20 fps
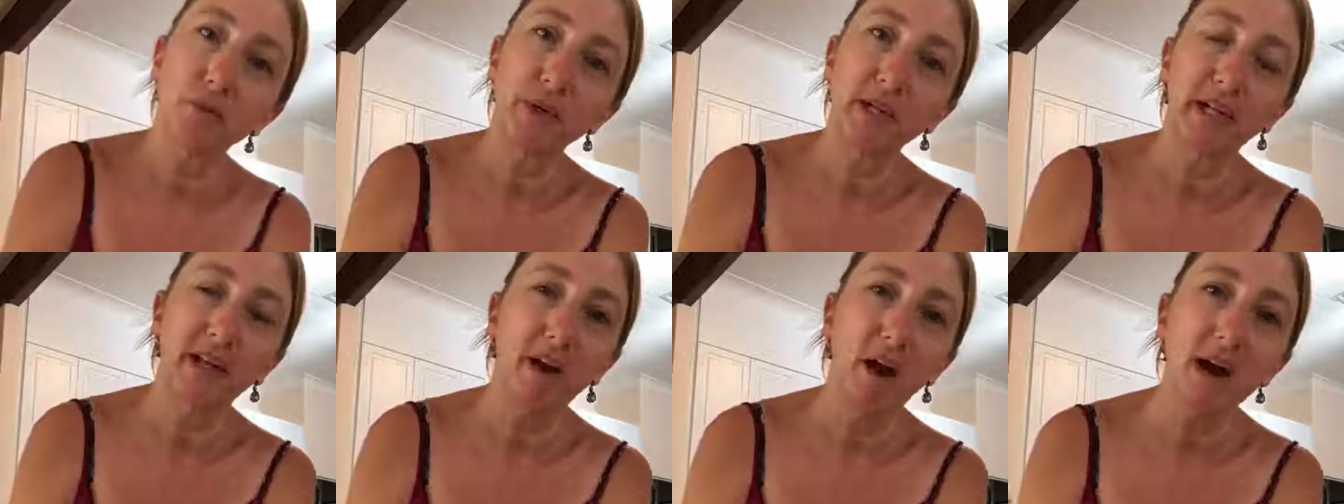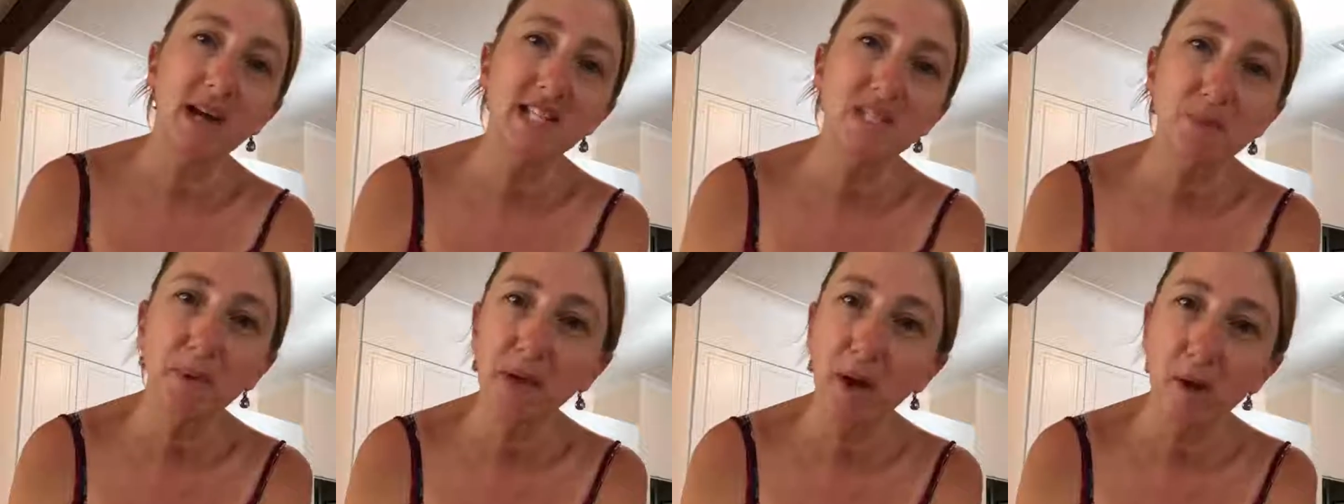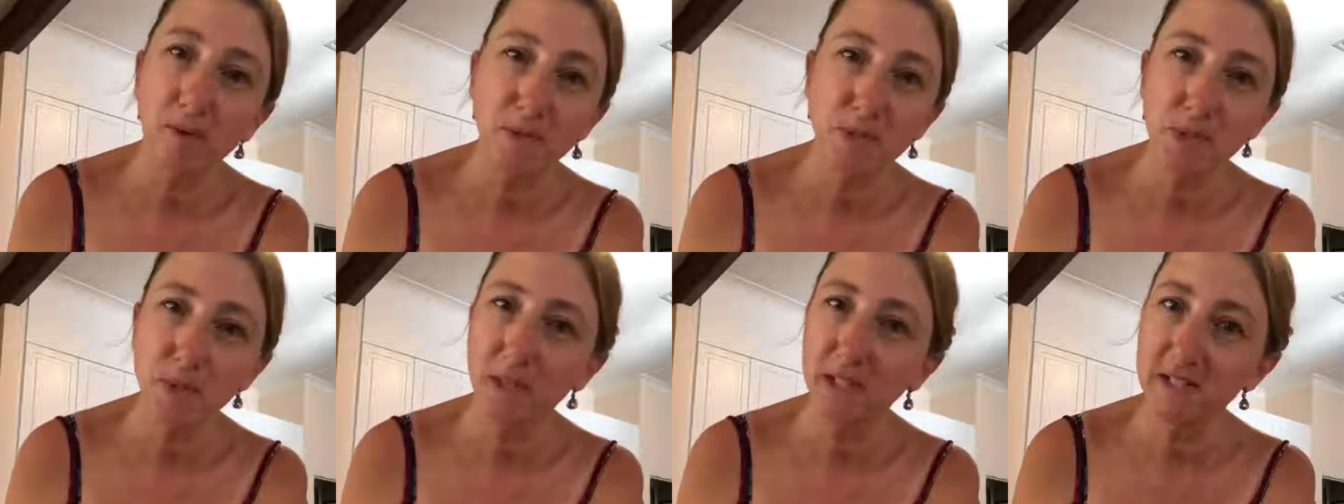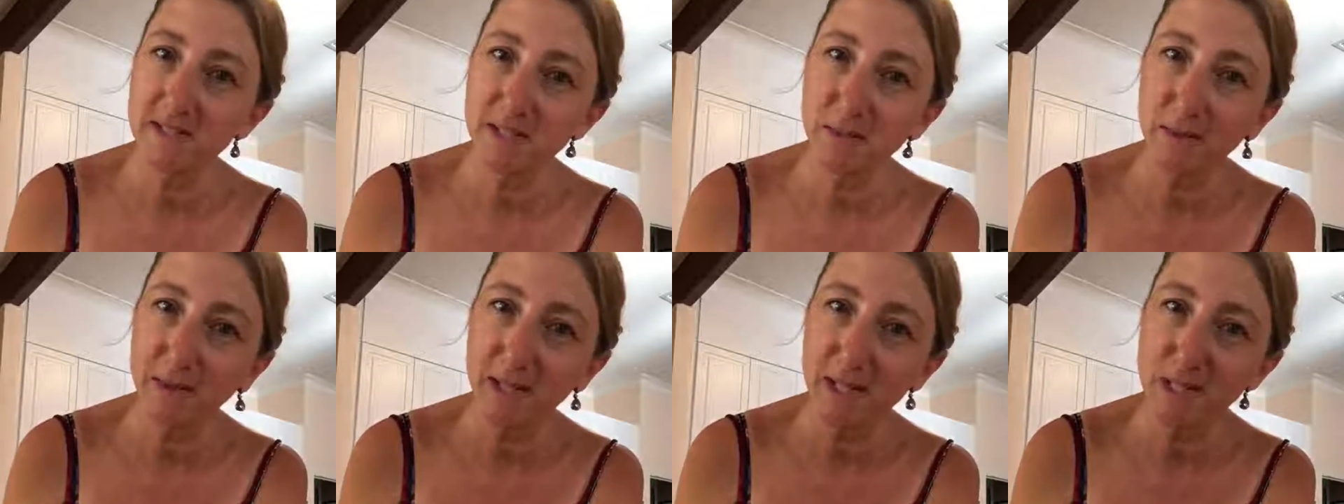realised when I was doing
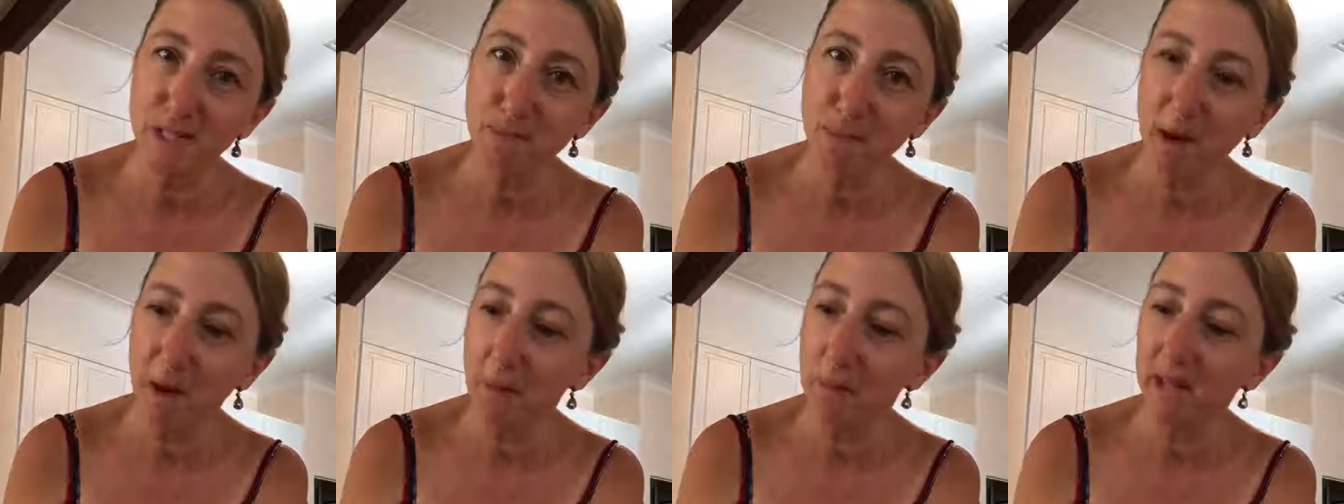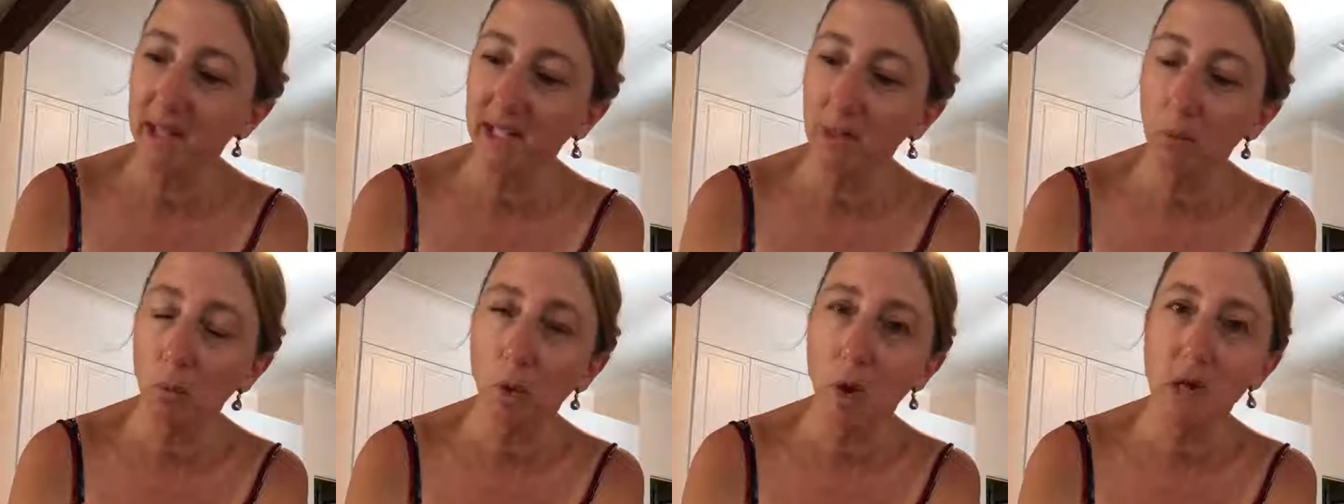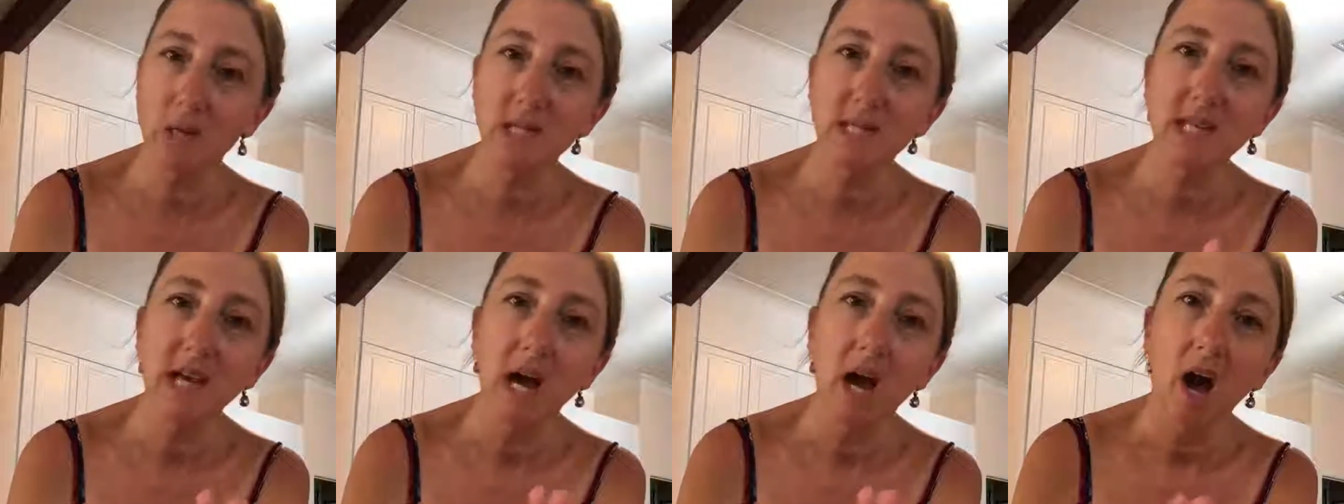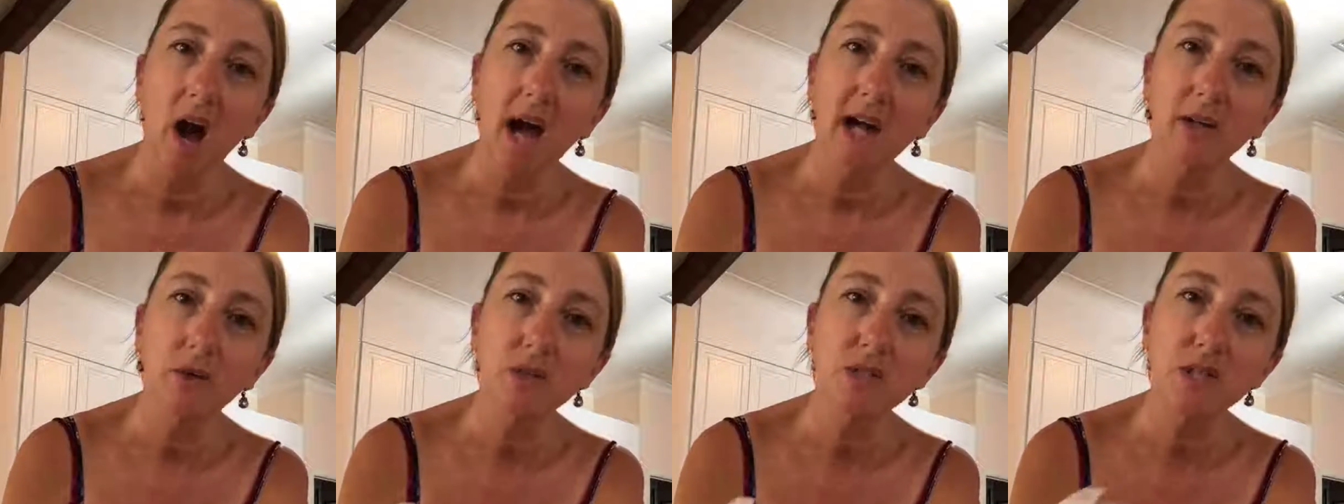this little experiment was
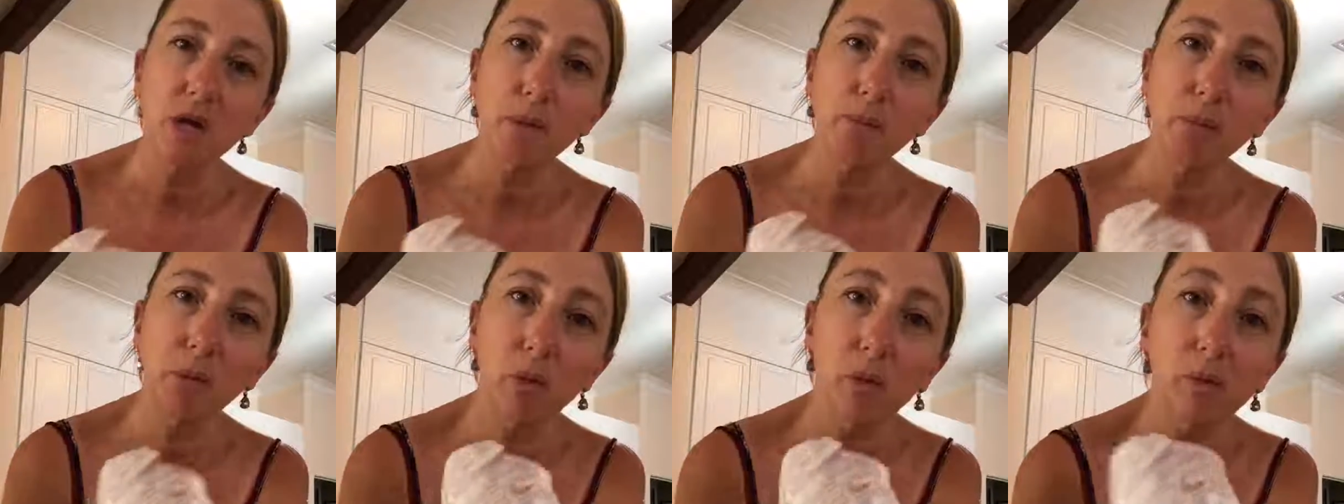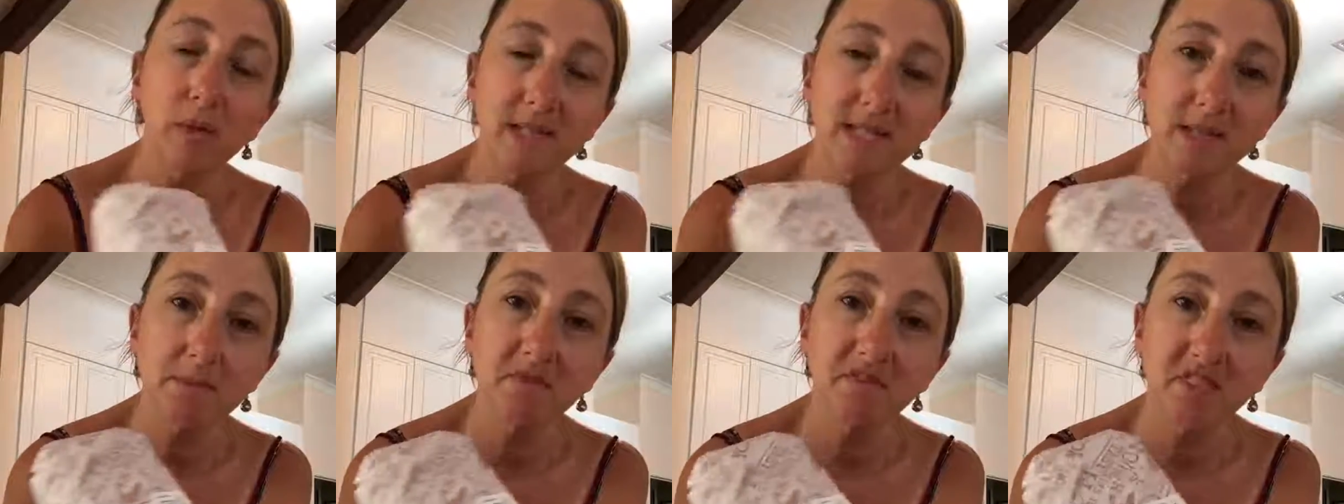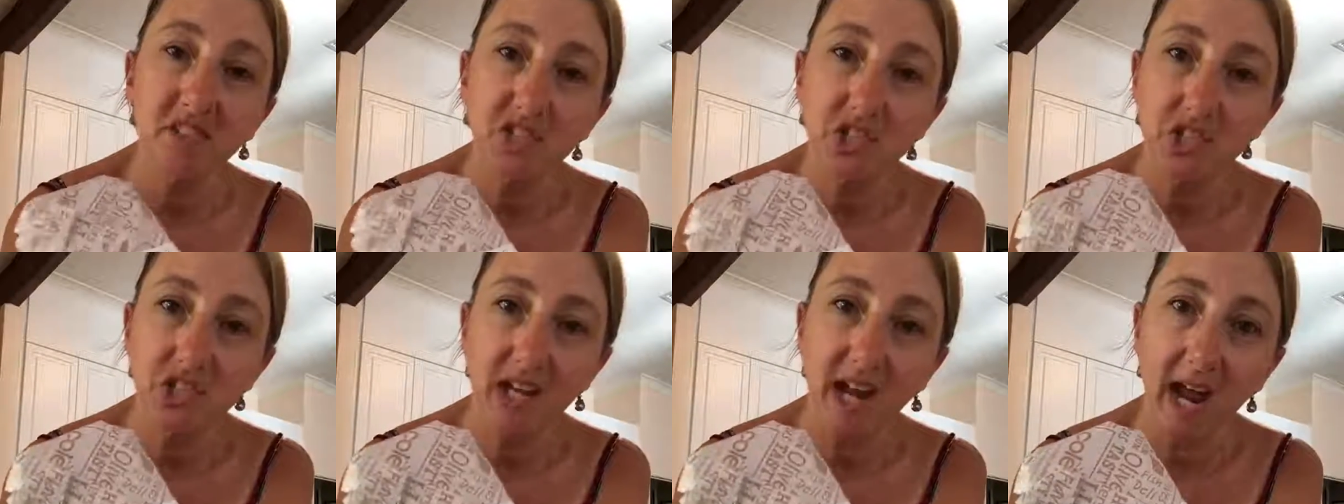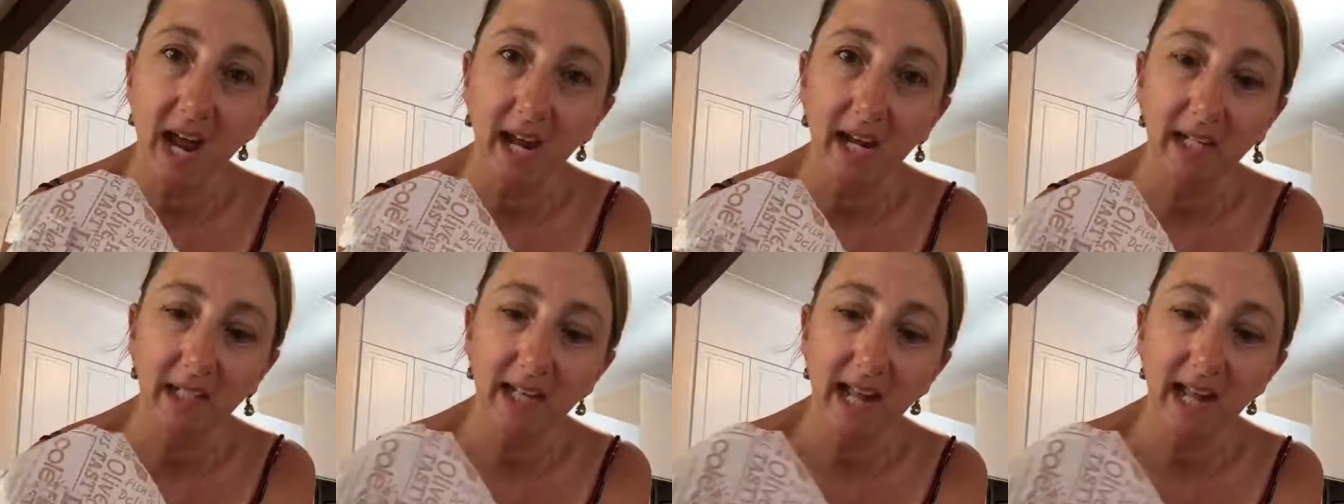I also bought some fish today.